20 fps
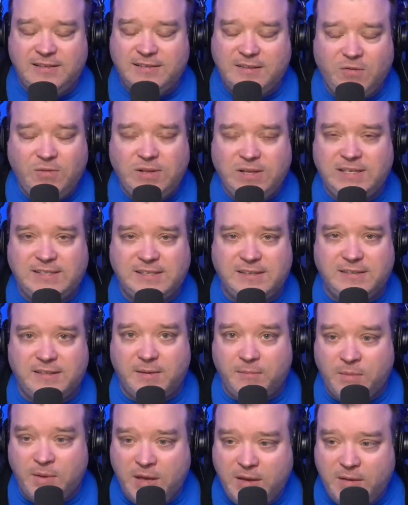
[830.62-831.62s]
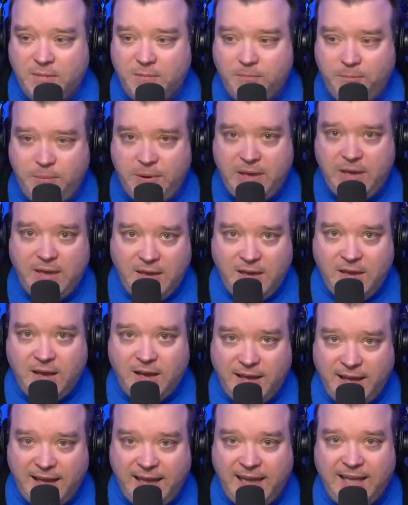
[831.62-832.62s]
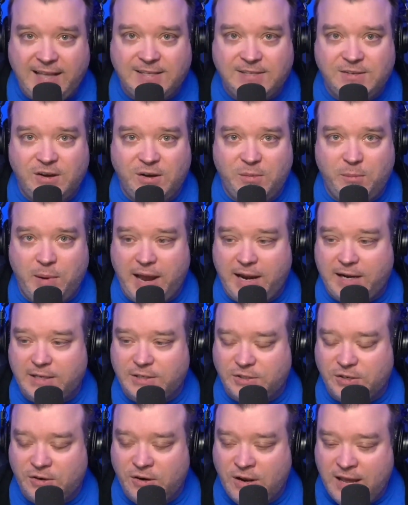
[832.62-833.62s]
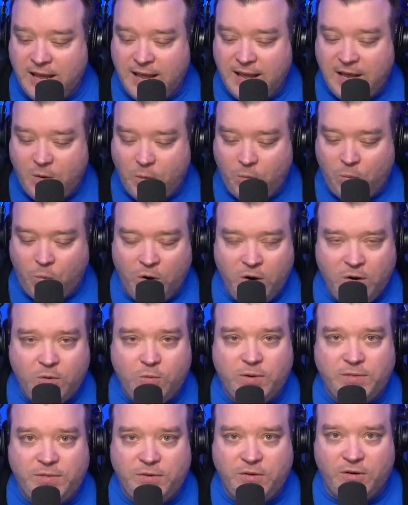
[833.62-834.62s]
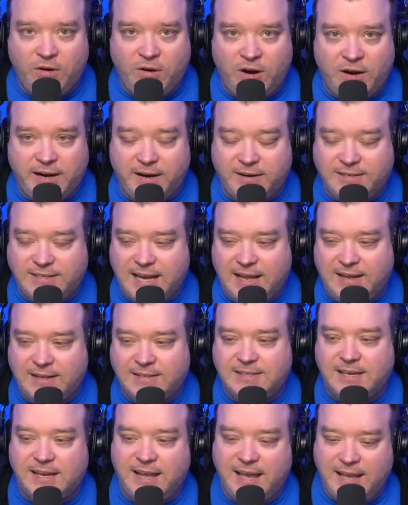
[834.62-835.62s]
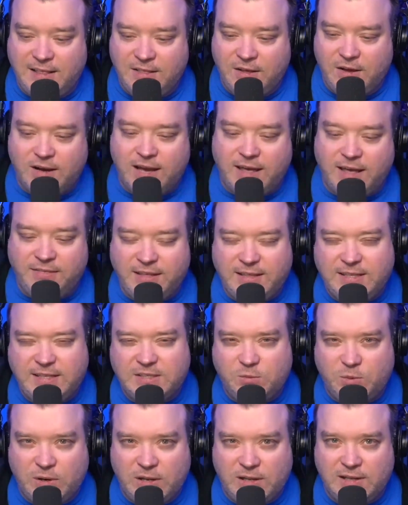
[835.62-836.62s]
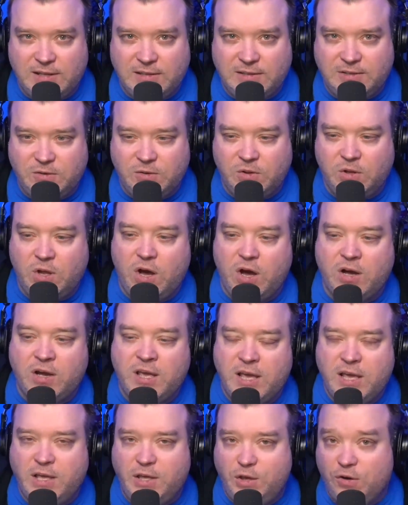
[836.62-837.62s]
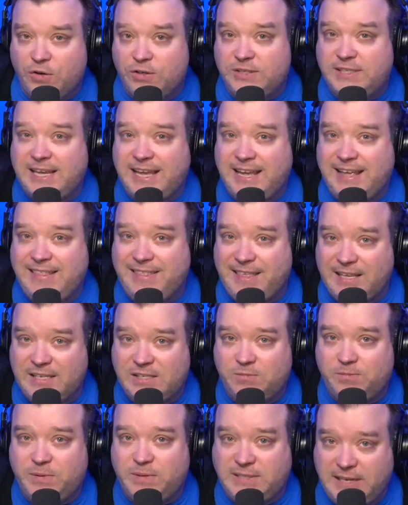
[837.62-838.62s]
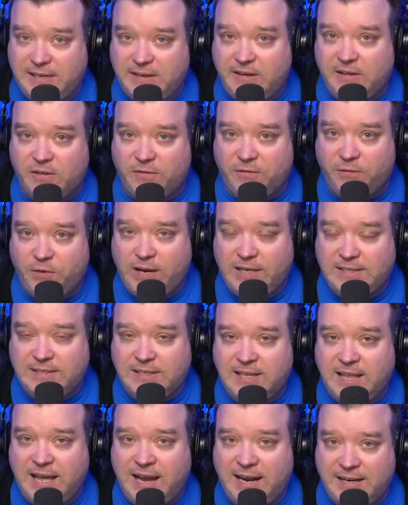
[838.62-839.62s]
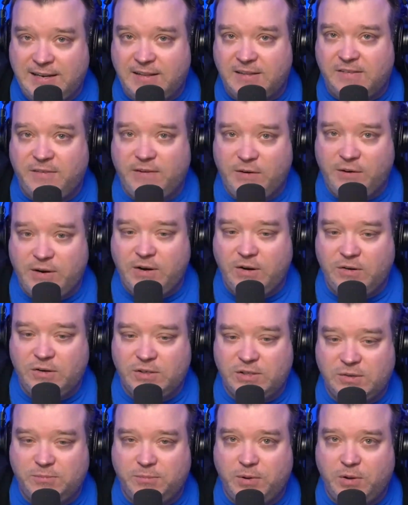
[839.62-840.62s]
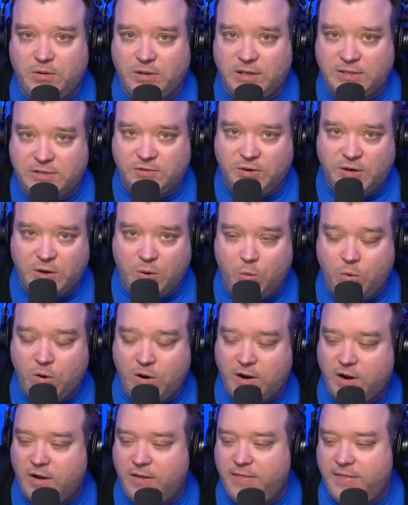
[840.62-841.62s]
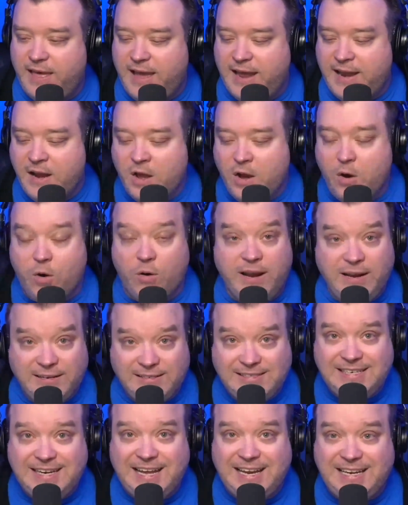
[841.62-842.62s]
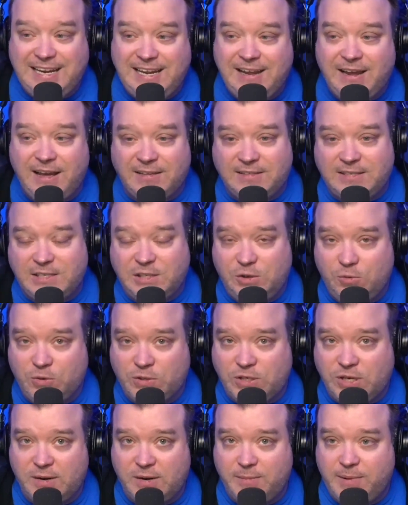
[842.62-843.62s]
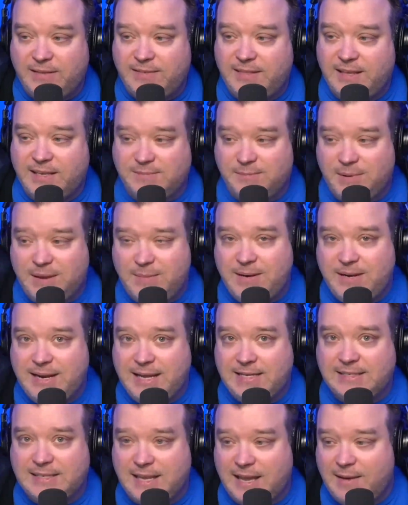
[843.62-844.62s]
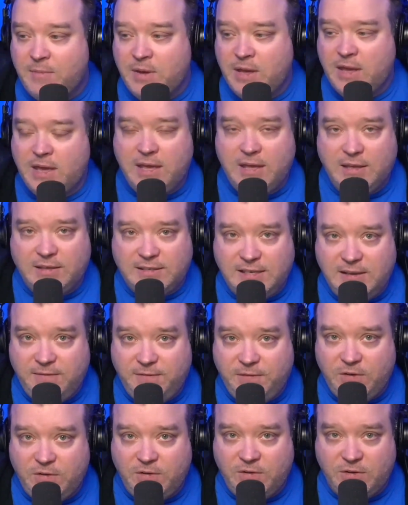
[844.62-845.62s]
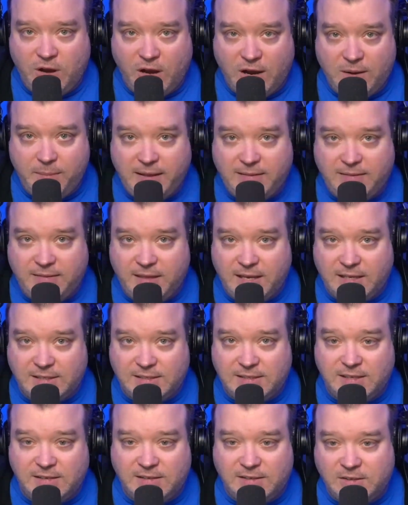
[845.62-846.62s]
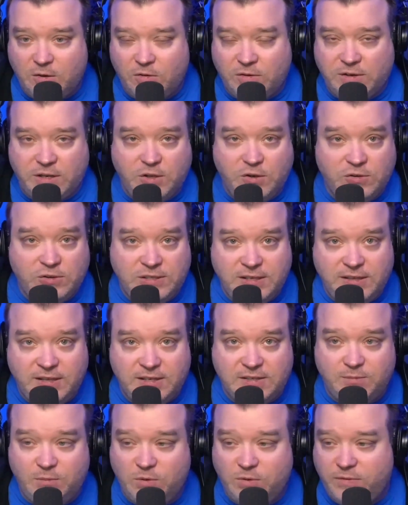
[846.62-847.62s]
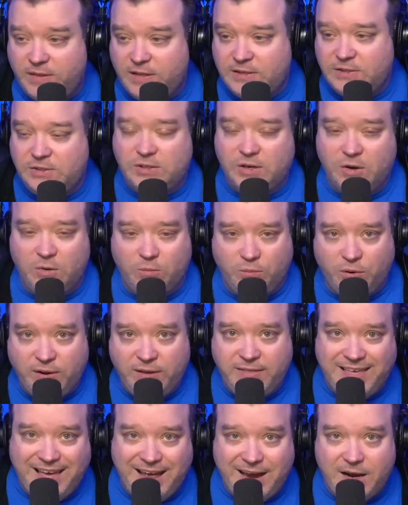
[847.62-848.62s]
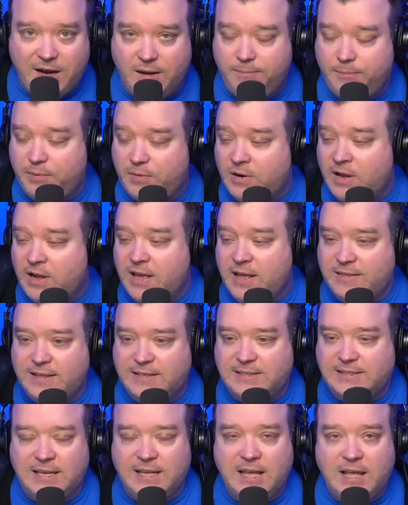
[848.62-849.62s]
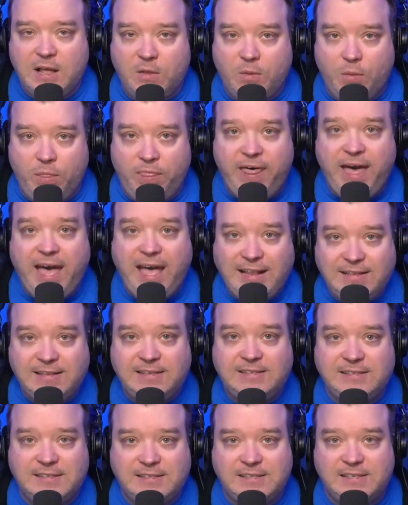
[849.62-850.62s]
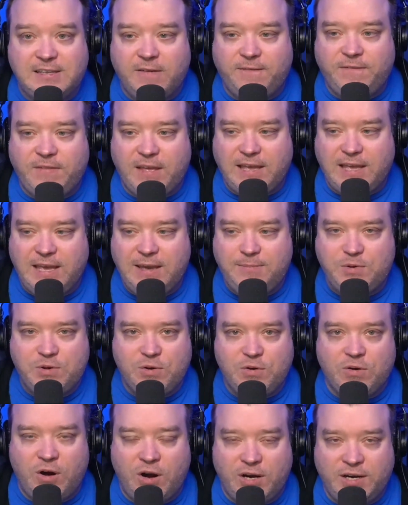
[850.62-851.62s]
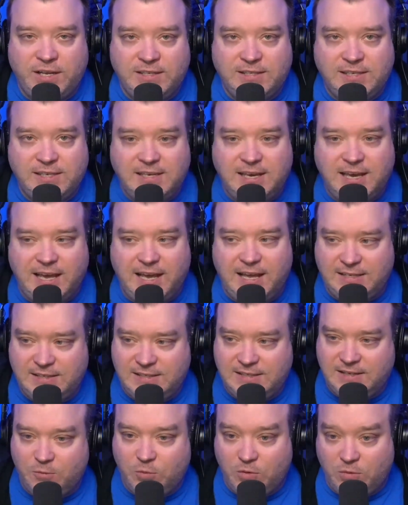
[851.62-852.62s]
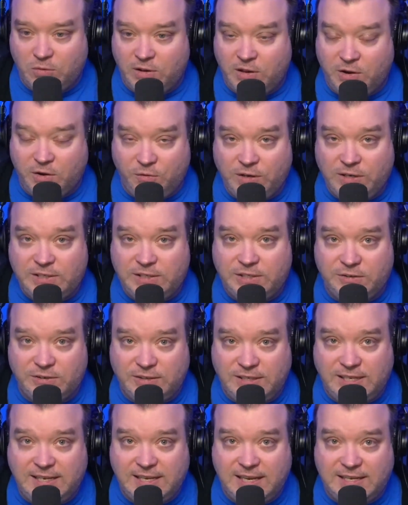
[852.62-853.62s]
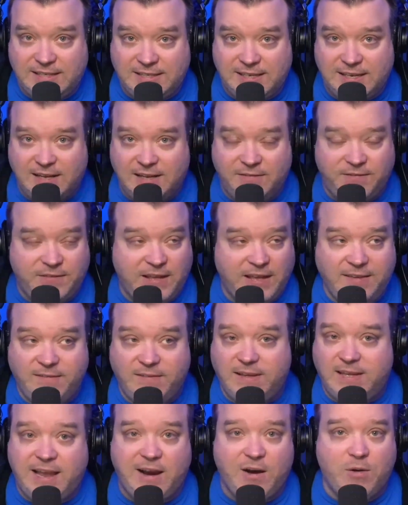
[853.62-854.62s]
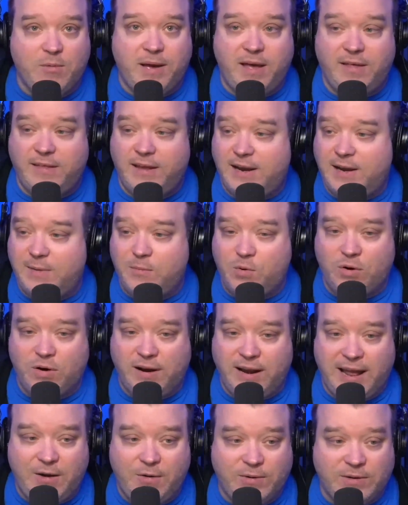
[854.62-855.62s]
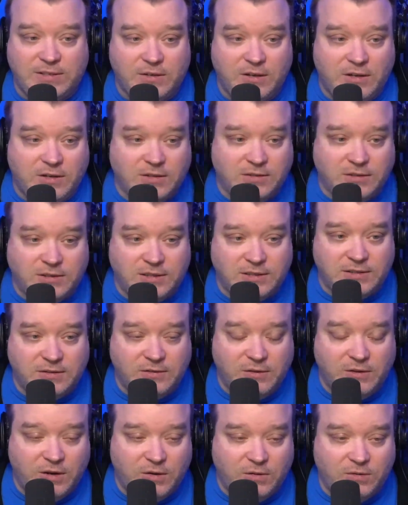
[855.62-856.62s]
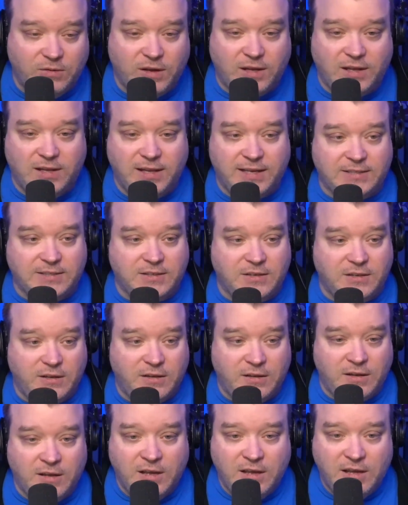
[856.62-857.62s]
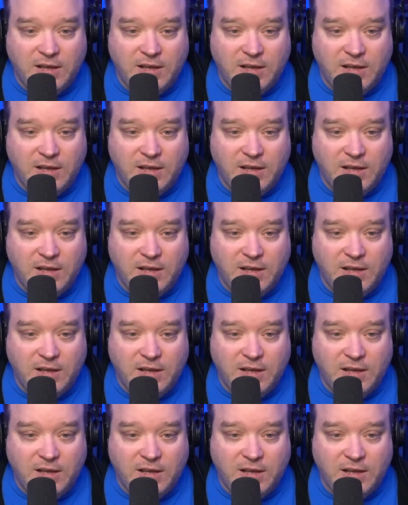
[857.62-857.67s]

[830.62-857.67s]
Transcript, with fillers: don't listen to them. Be a hands-on manager work with your on-air talent say hey look i think this went a little too long you're saying this particular phrase a lot and it's very noticeable let's try to work on that or here's an idea since you were about this maybe next time see if you talk about this and or did you see this movie this show bring that up or things like that is the stuff that keeps your audience engaged will increase your tsl if they even care about that anymore and now it's all just you know the clicks on